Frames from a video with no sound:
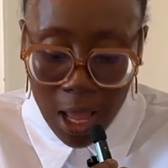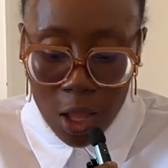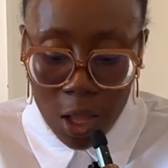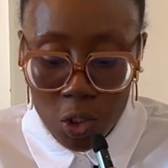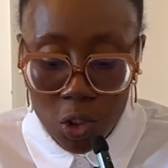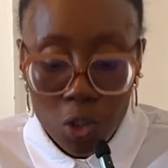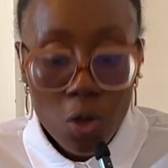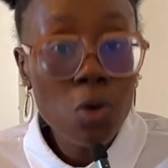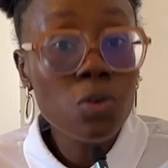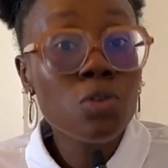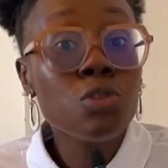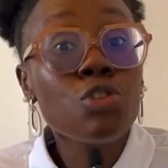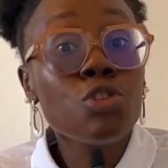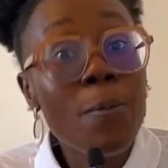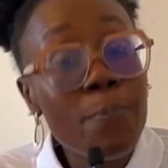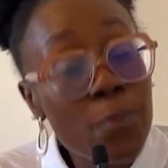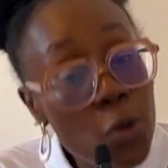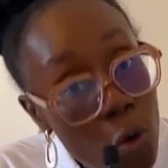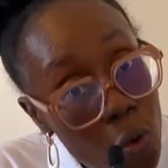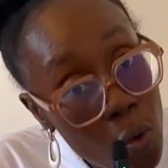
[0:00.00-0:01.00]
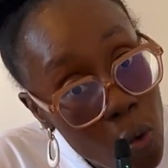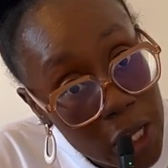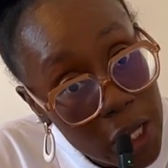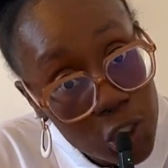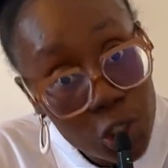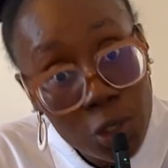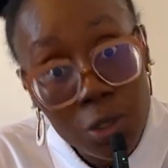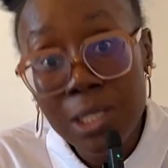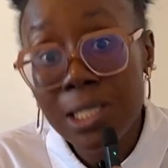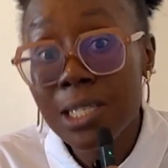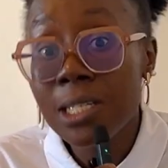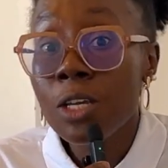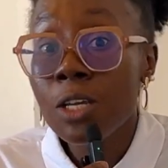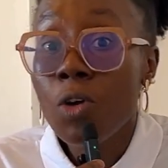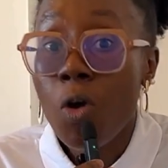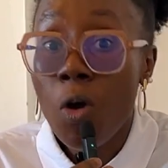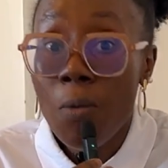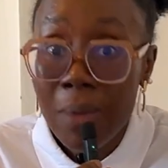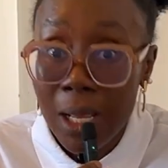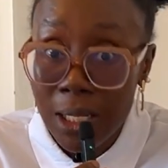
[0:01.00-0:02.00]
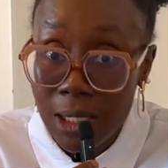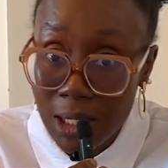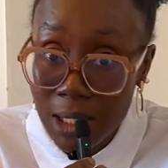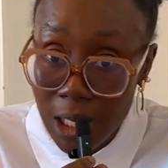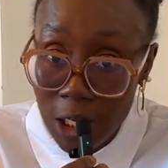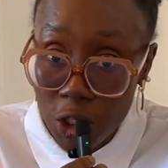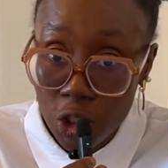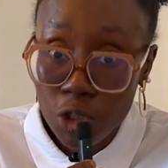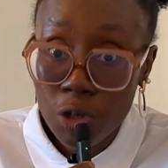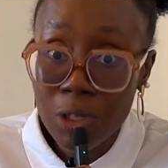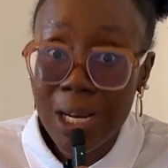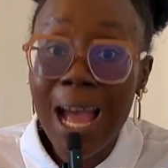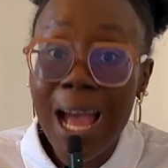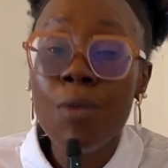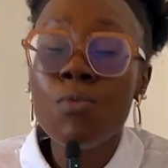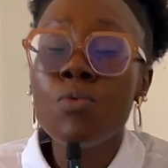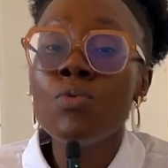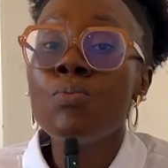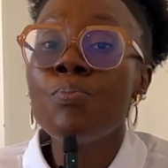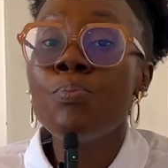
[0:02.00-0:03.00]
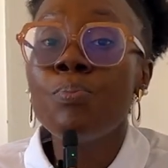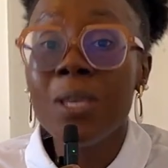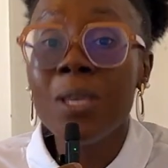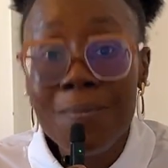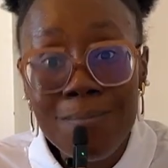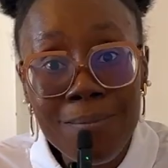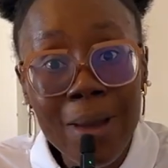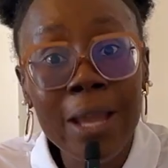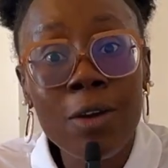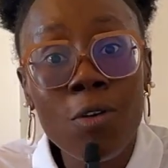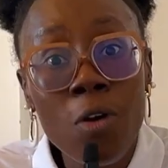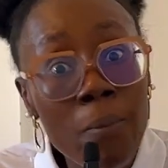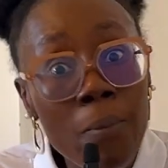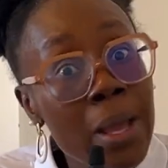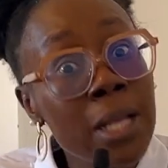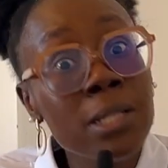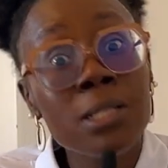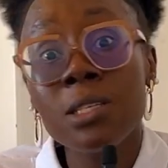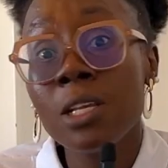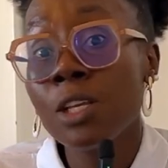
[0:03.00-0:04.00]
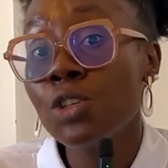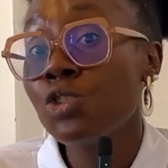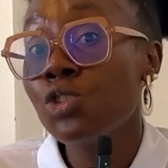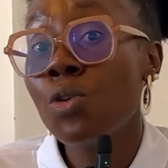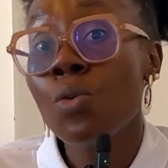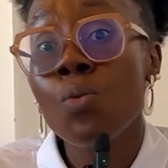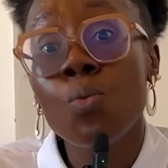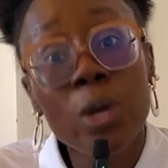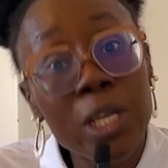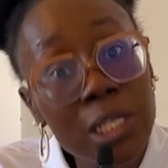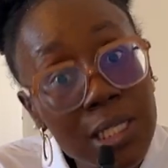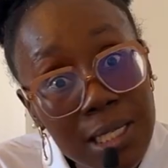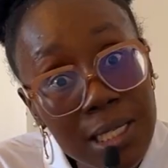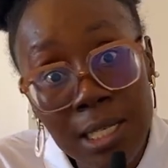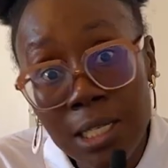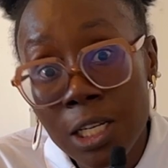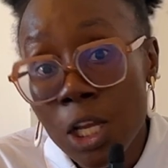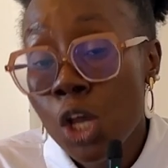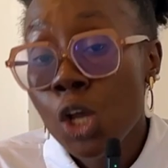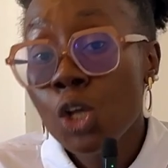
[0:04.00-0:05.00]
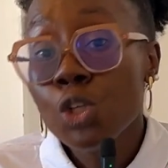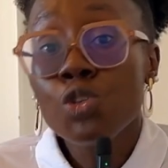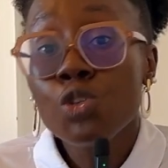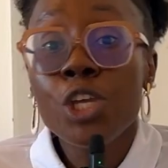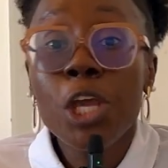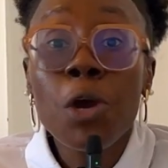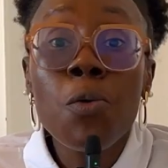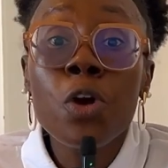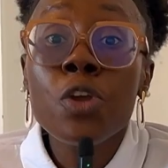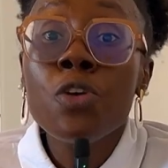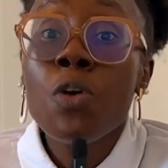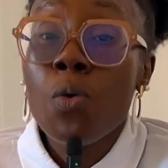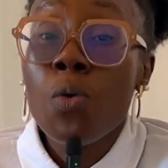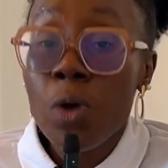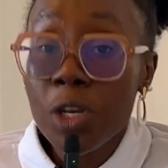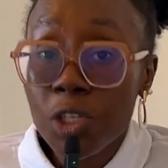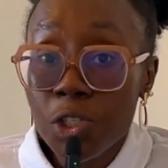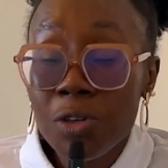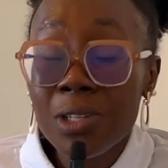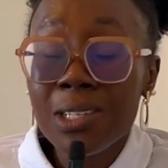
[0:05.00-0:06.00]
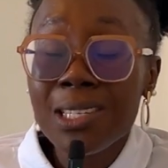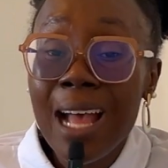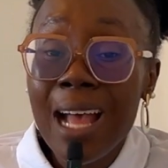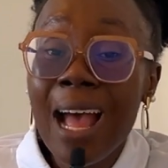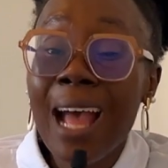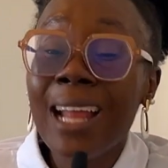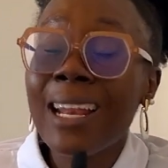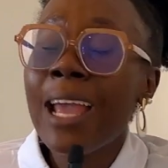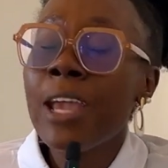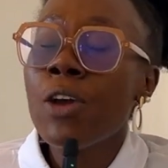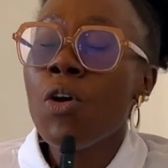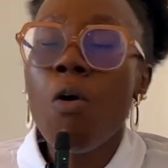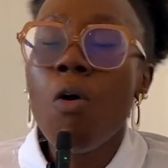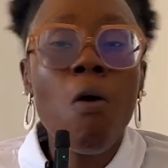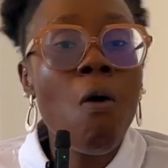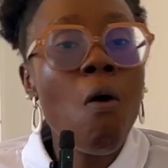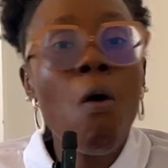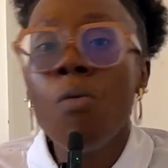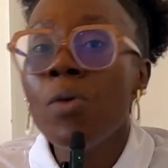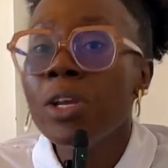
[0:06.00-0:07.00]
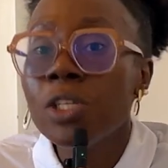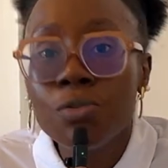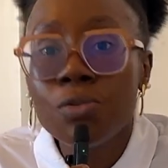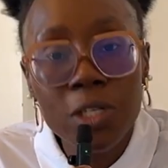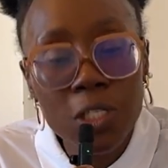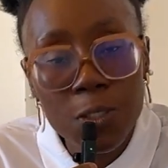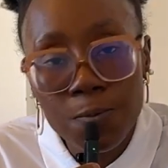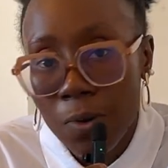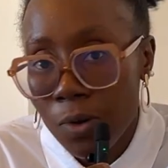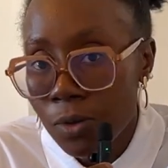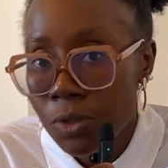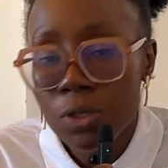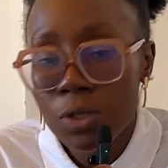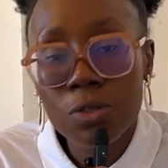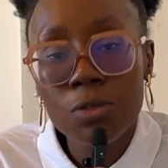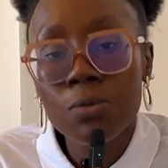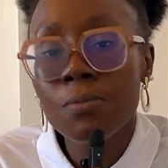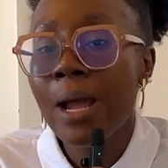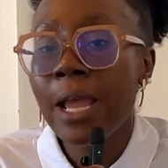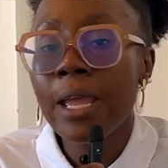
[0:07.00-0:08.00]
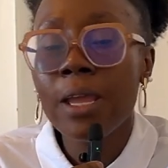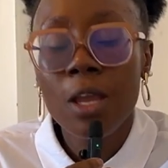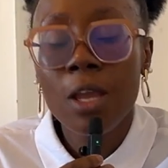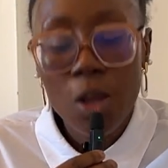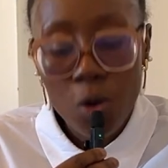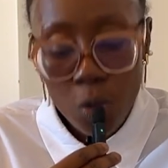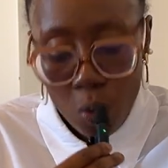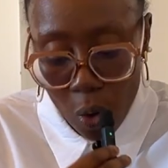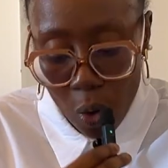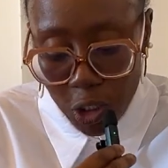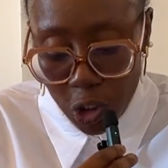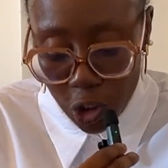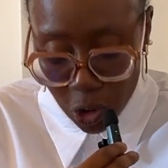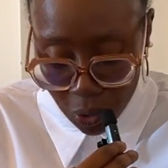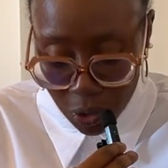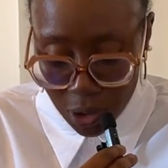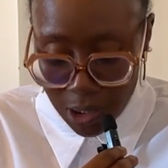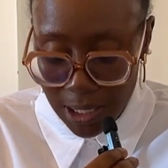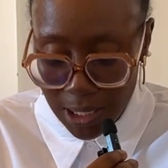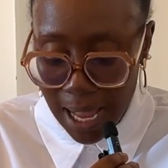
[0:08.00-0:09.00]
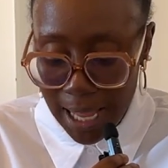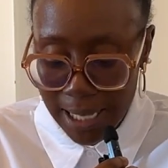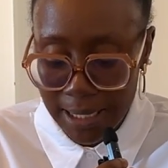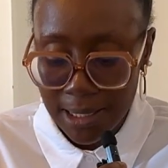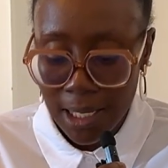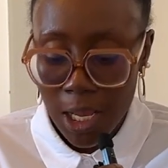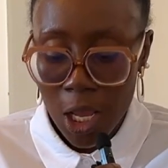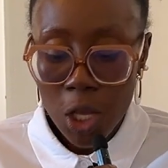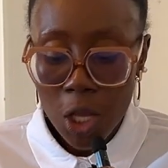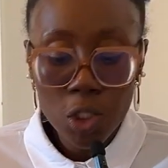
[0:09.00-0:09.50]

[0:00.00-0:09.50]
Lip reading: So drop your questions in the comment section. I will be in my comment section waiting to hear what your questions are, and I always respond to my questions, guys.